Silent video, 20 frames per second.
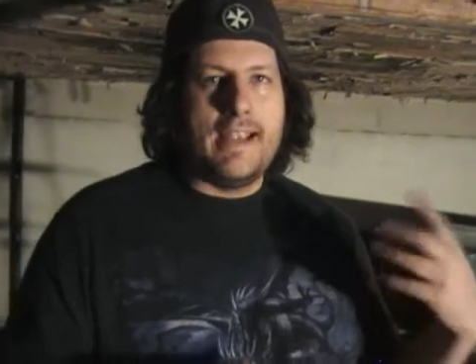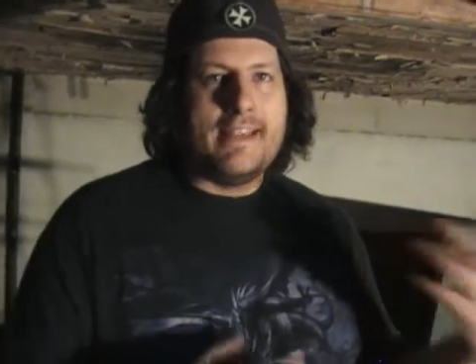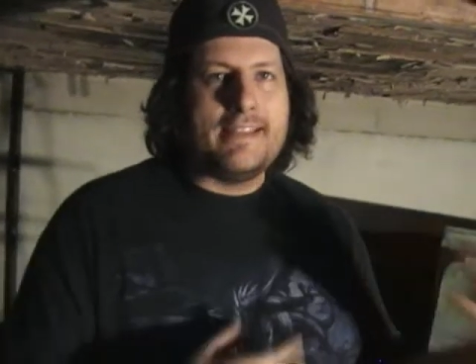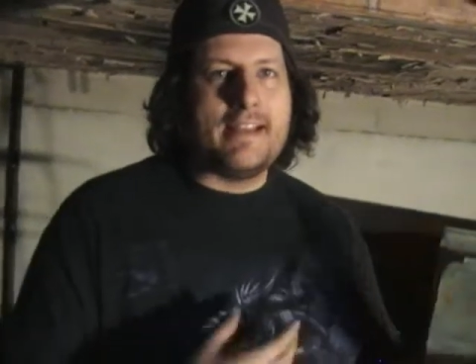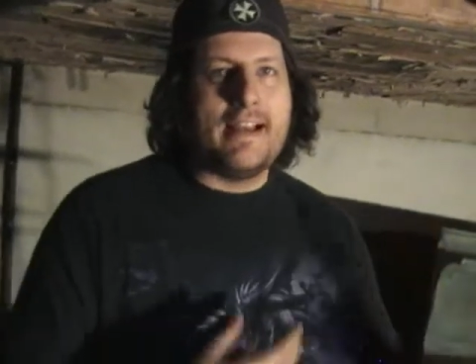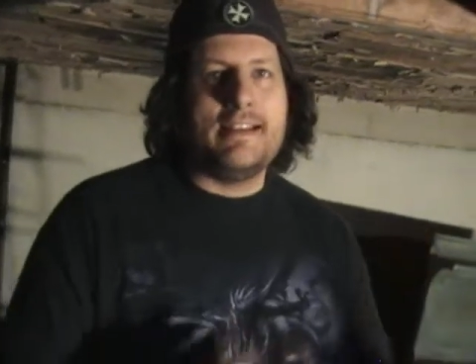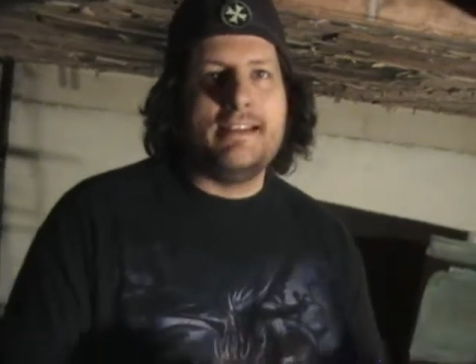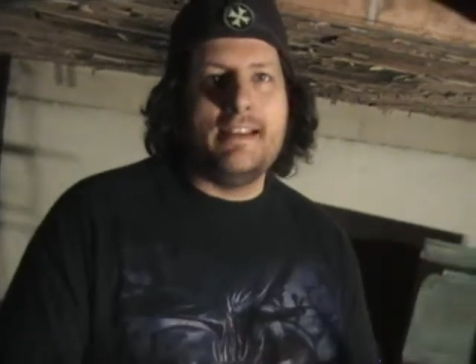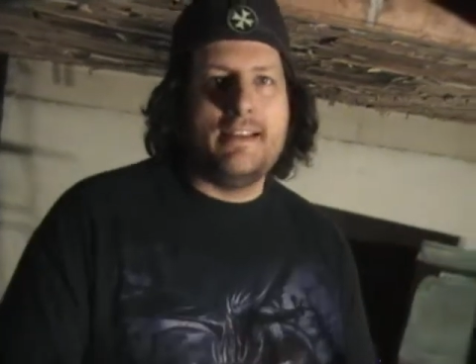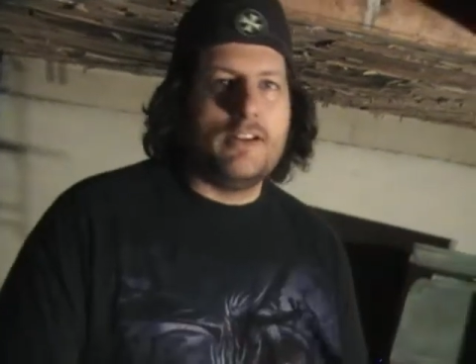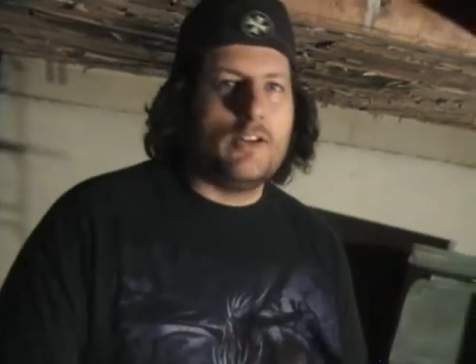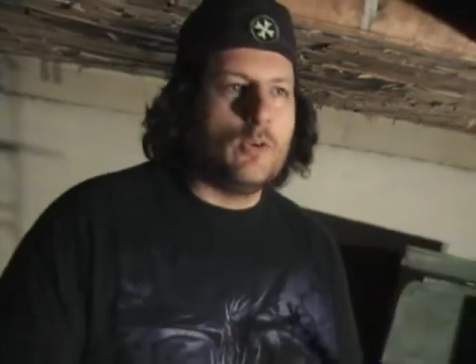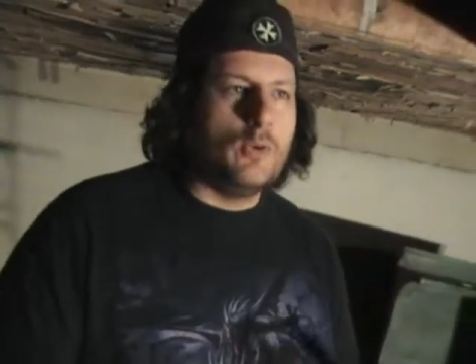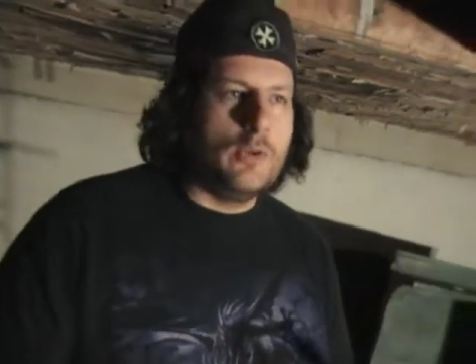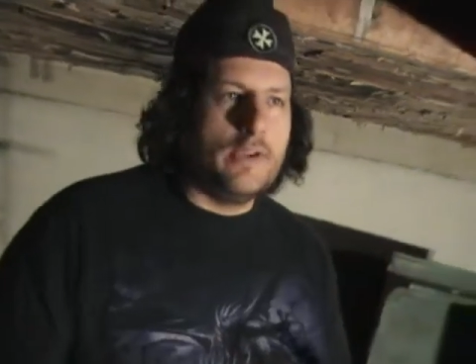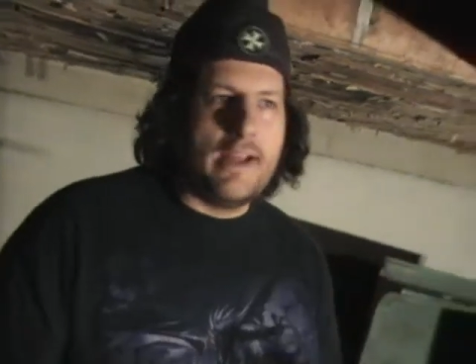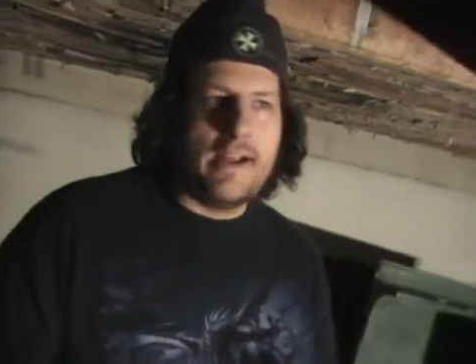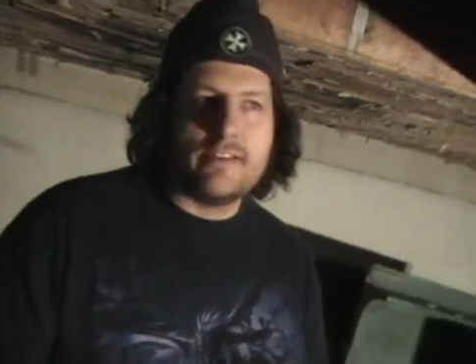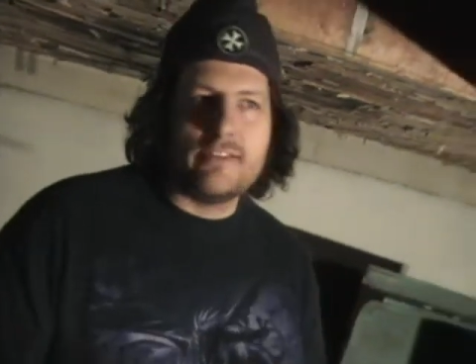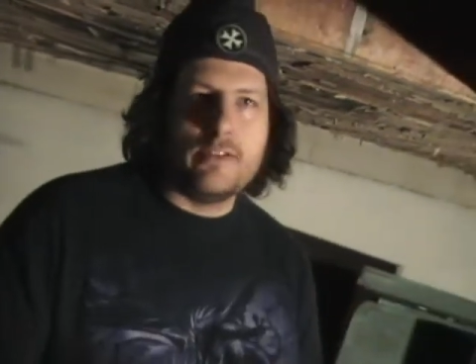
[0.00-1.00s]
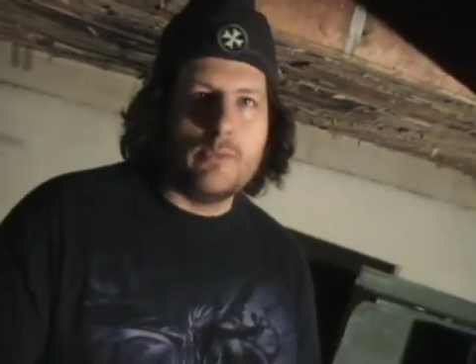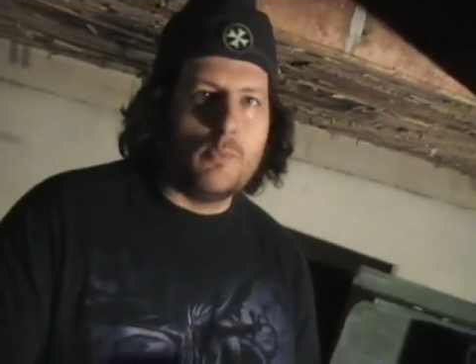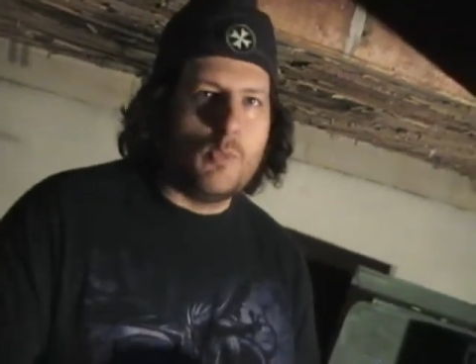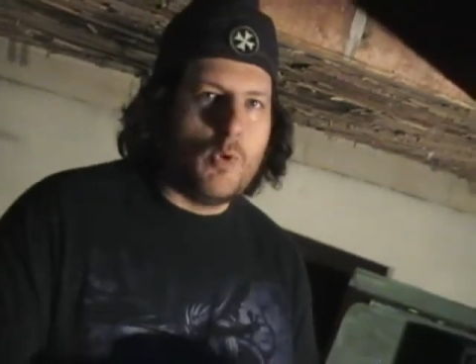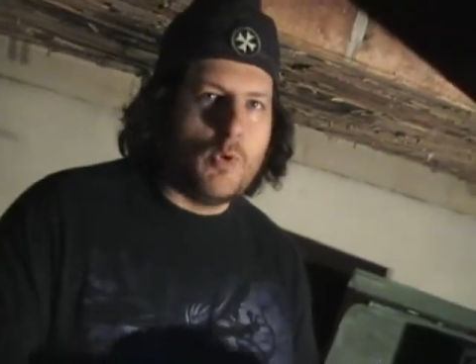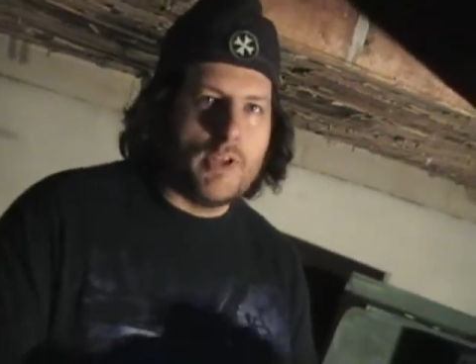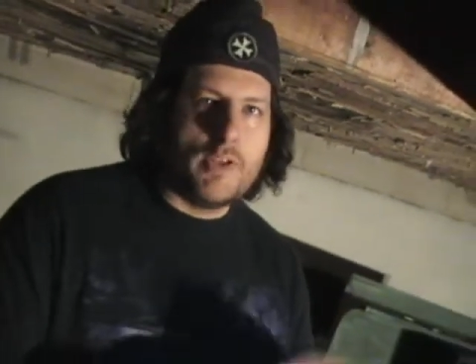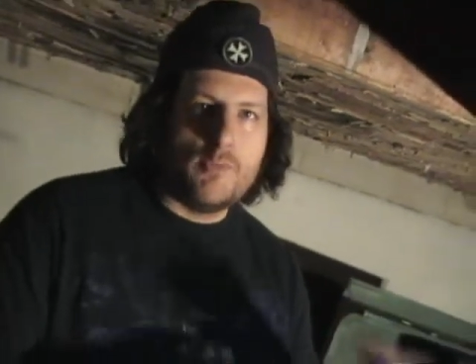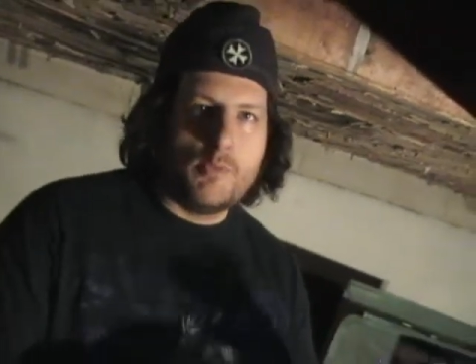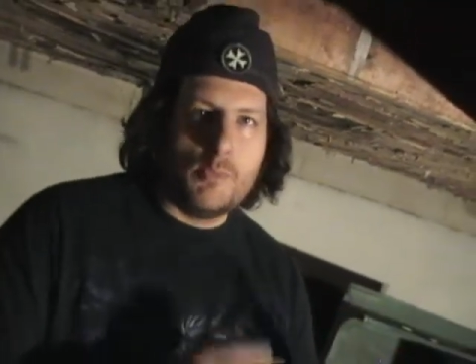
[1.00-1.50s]
is identical. It actually
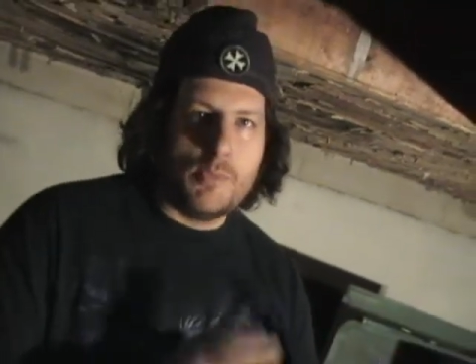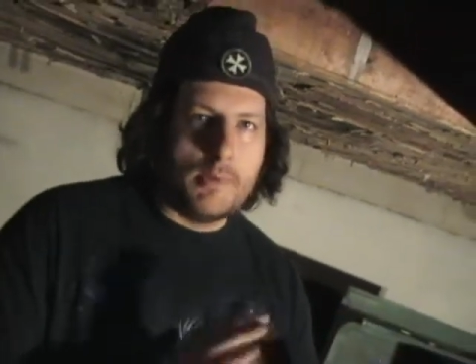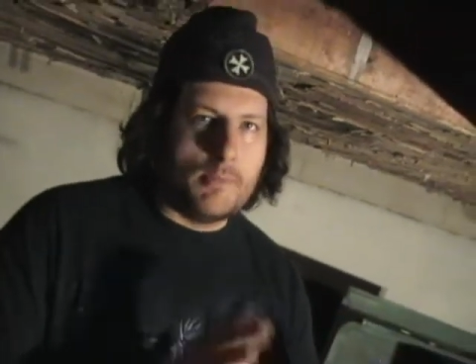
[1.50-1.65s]
won't even